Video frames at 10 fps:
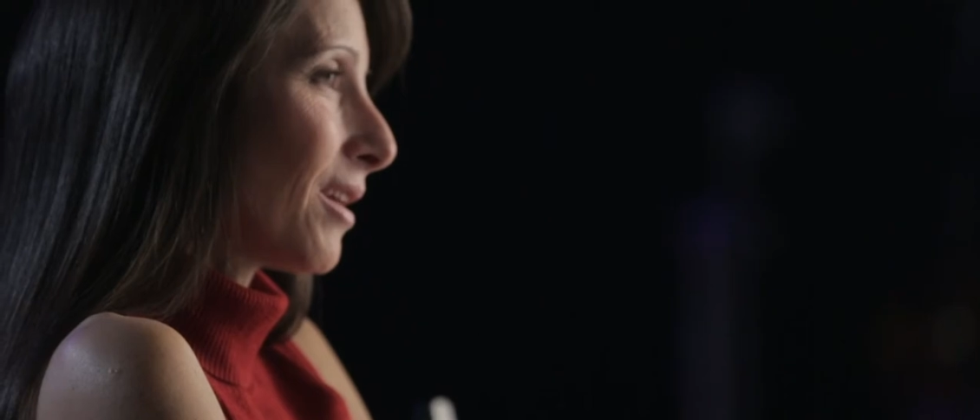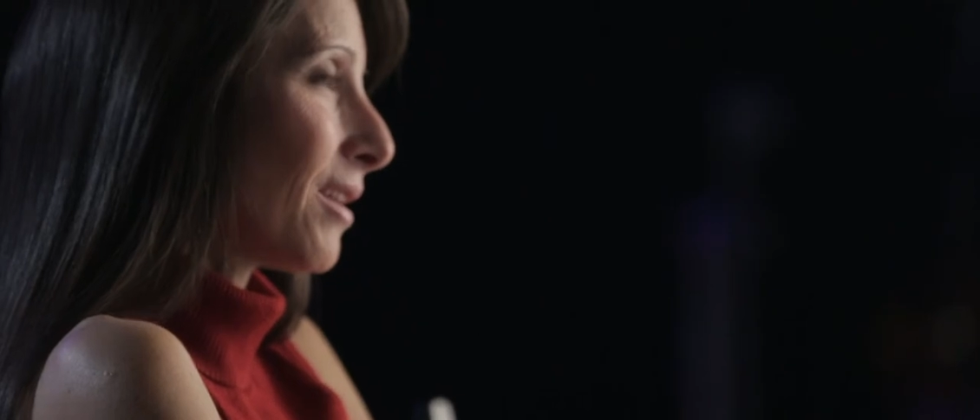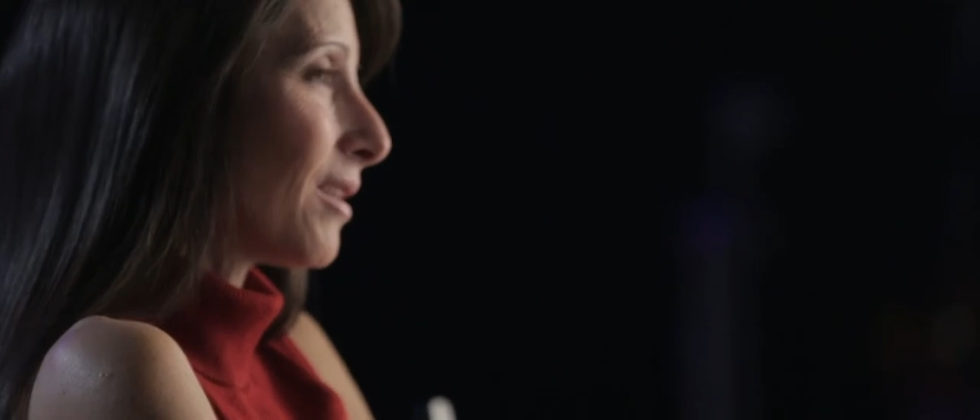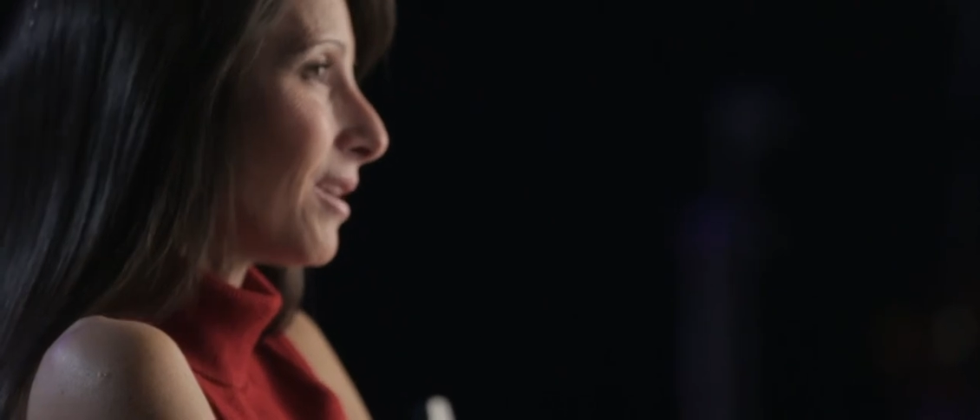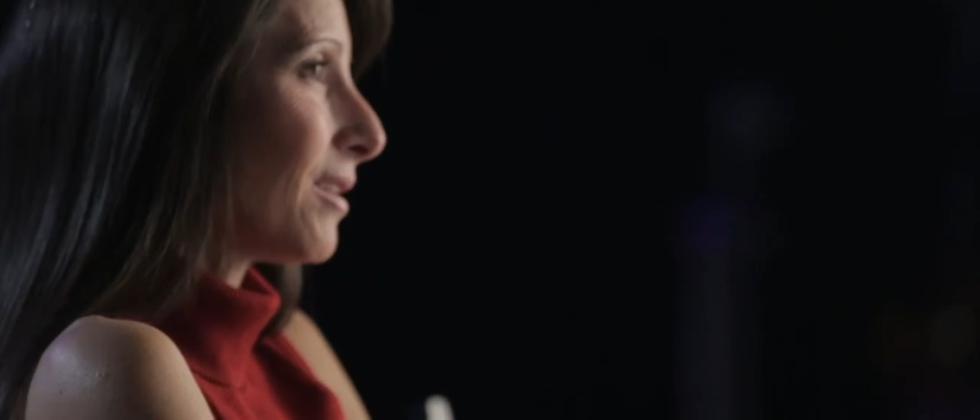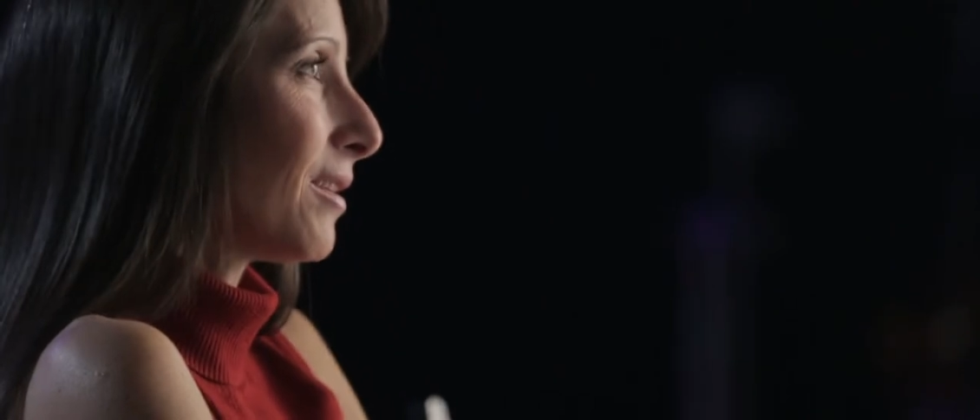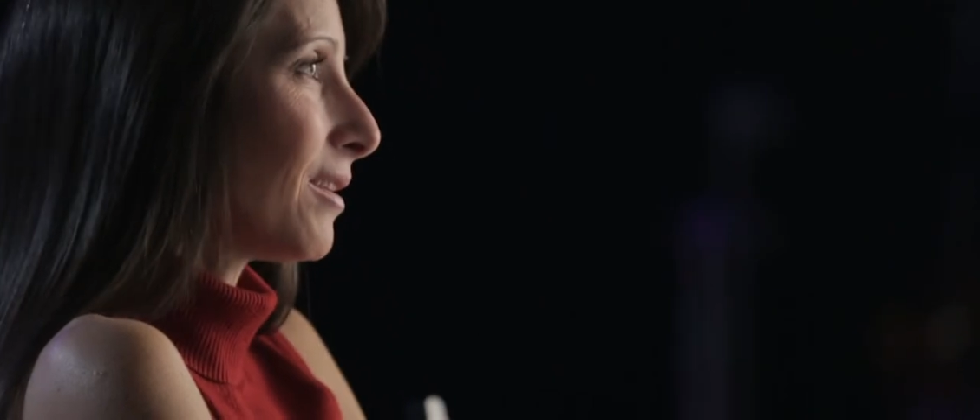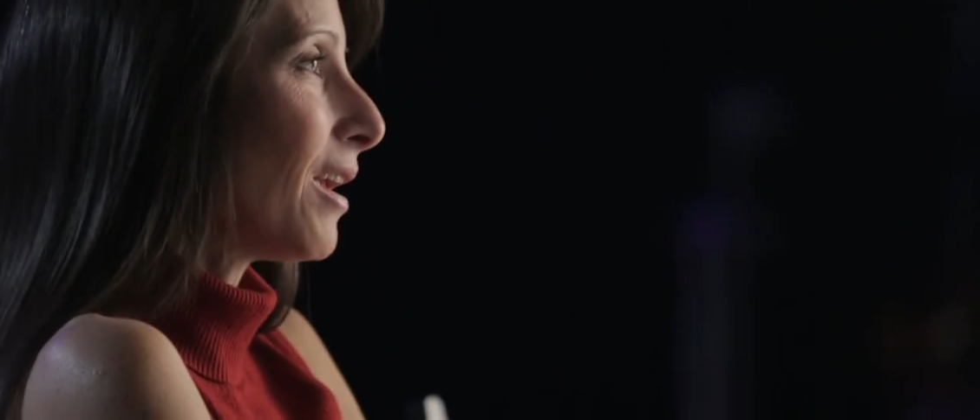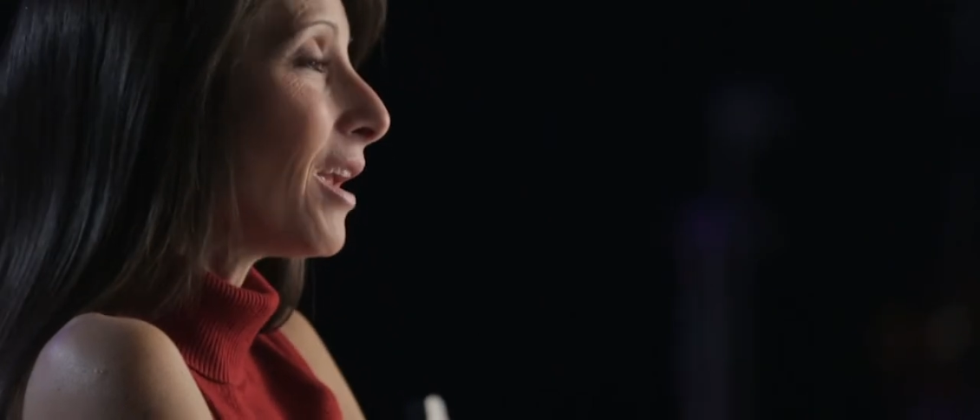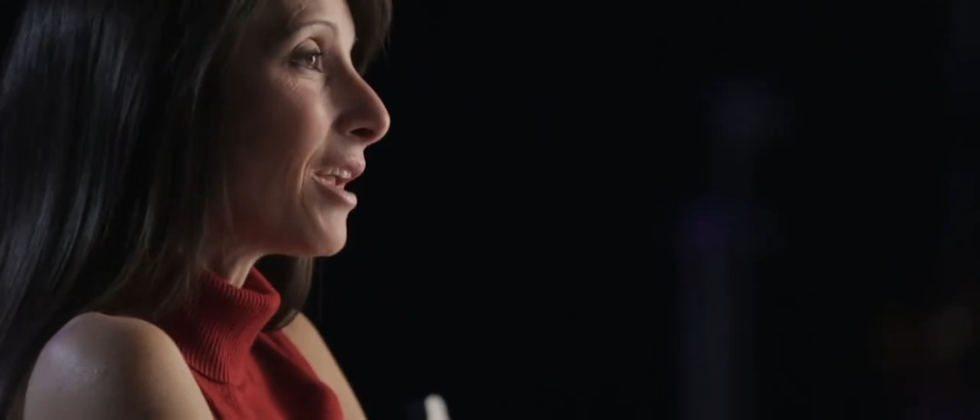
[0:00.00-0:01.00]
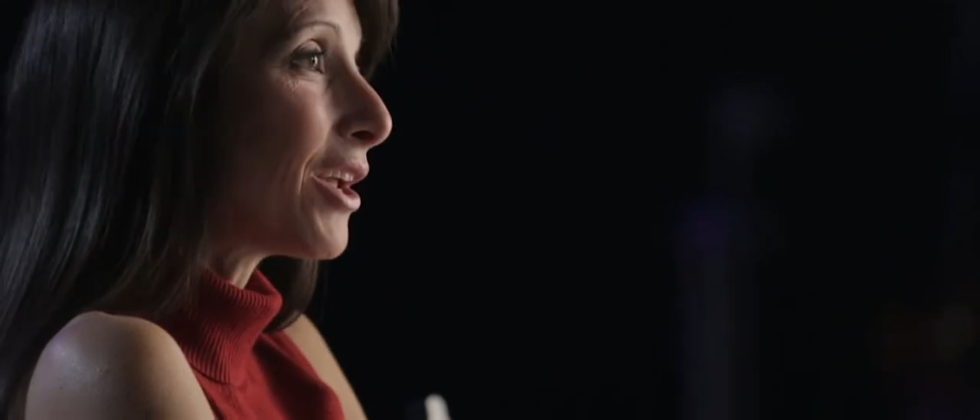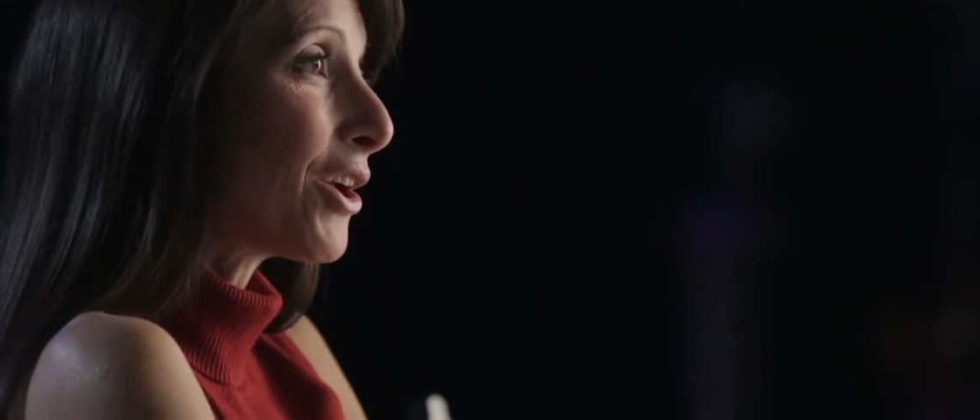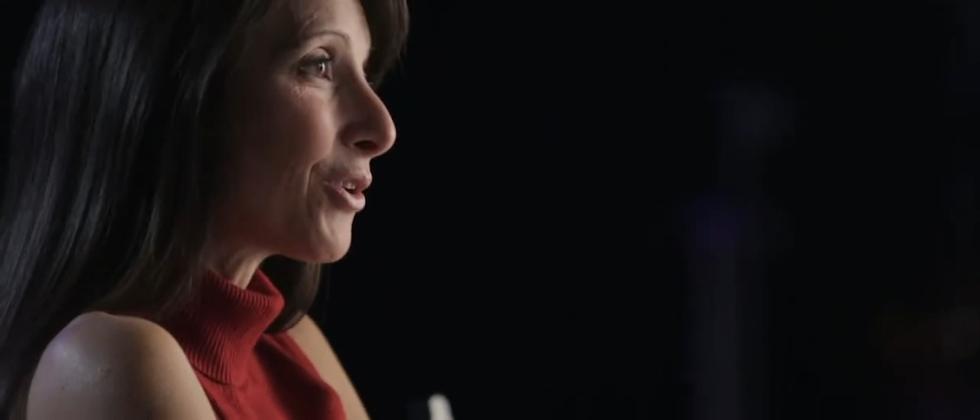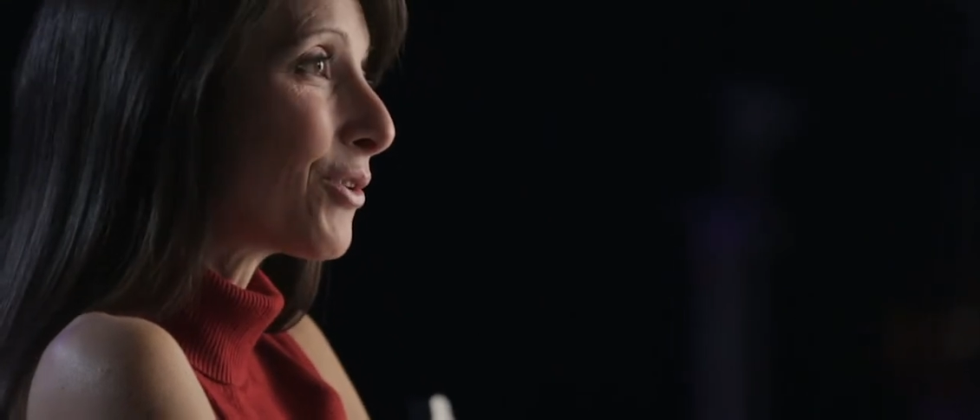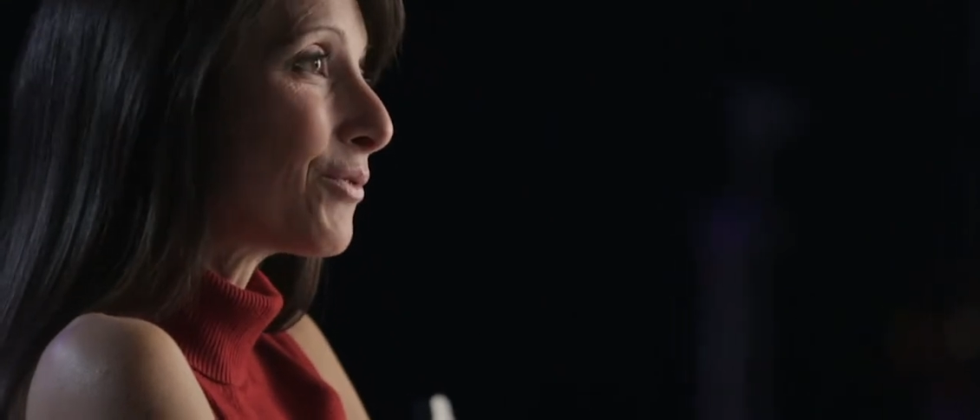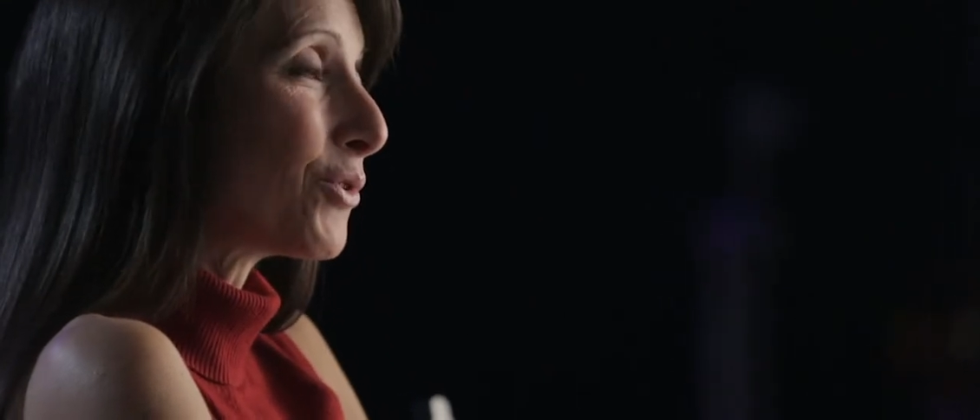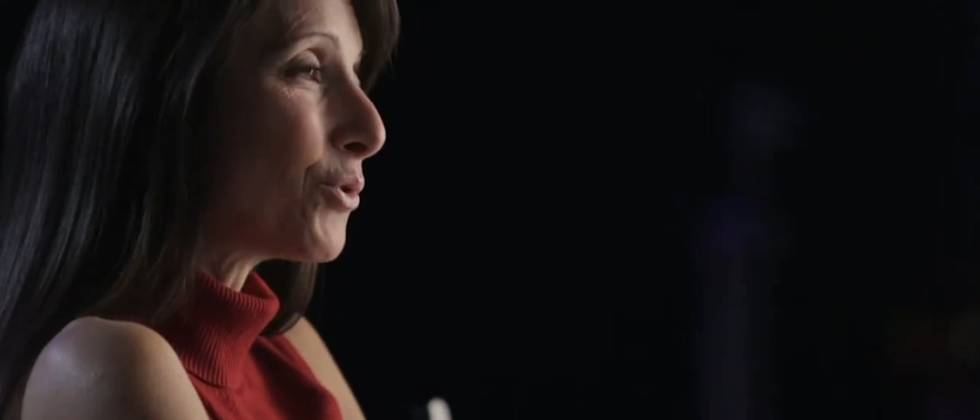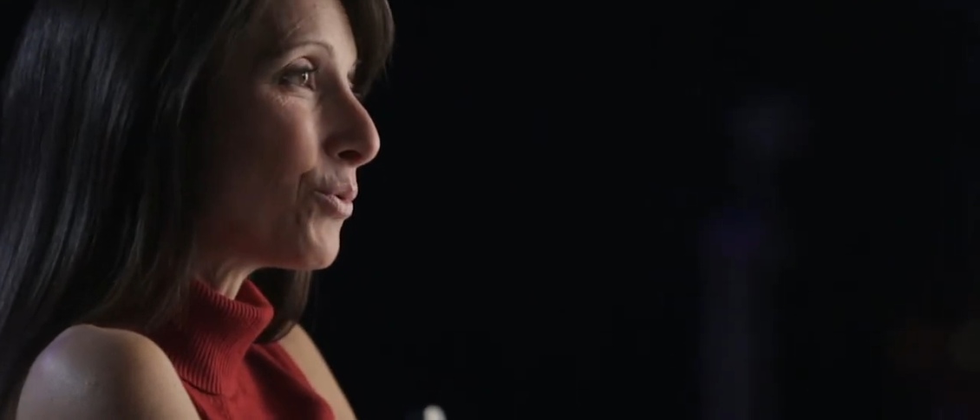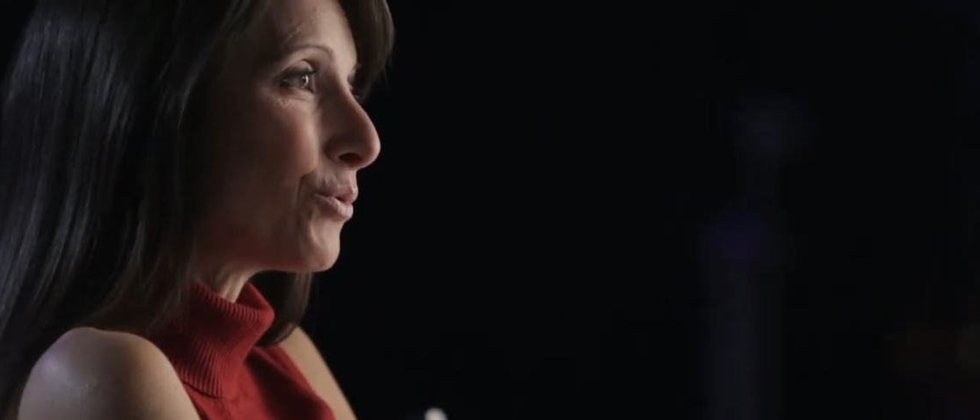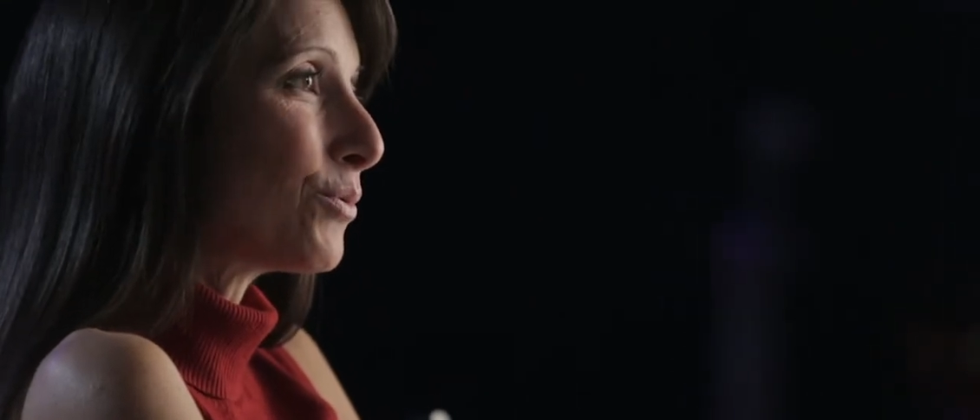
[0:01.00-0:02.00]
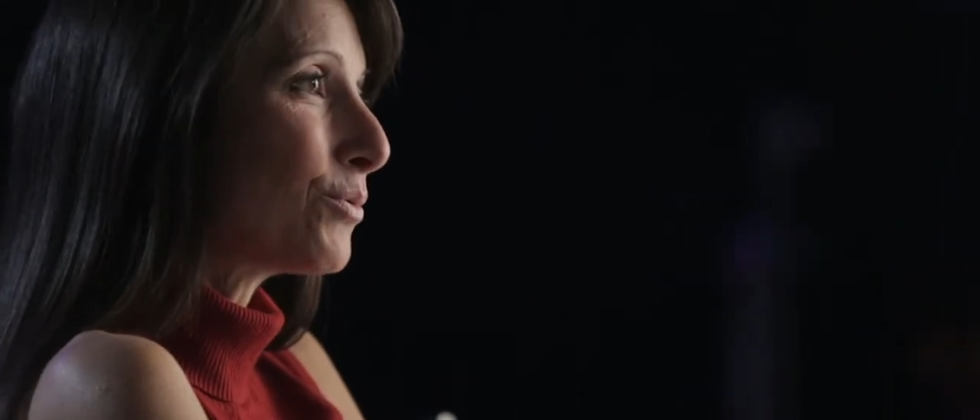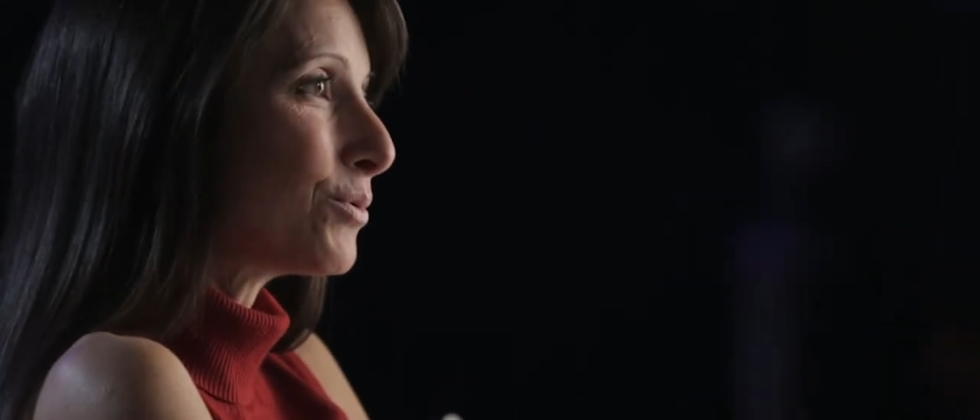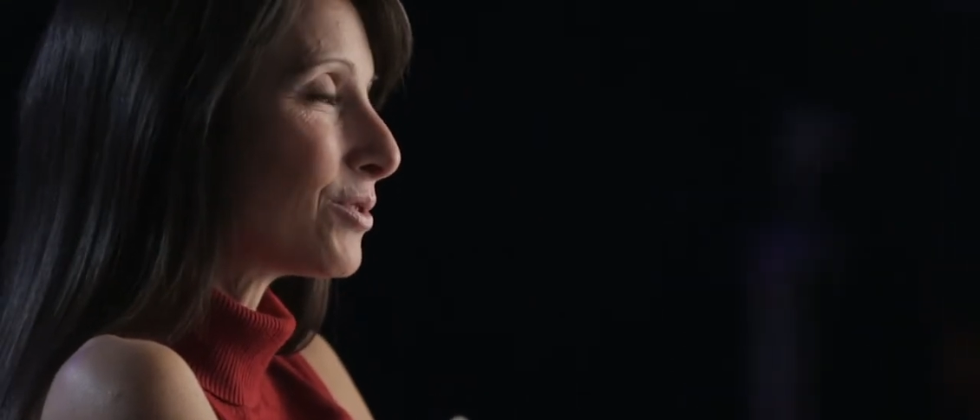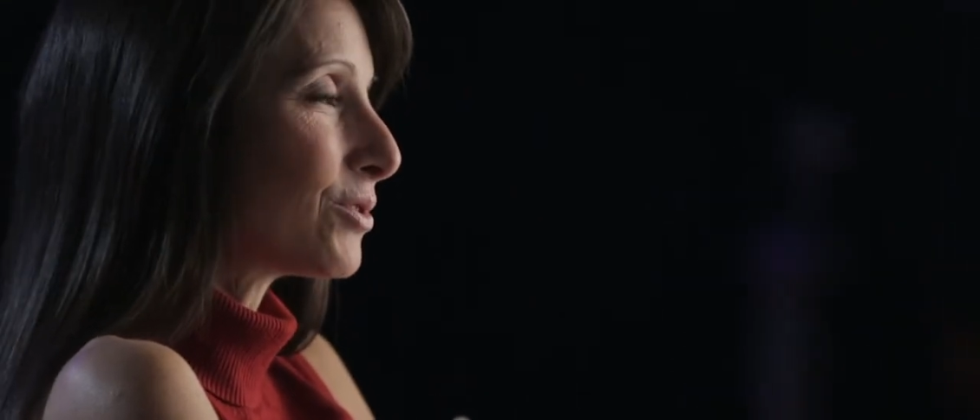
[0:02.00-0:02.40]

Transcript: And they take care of you with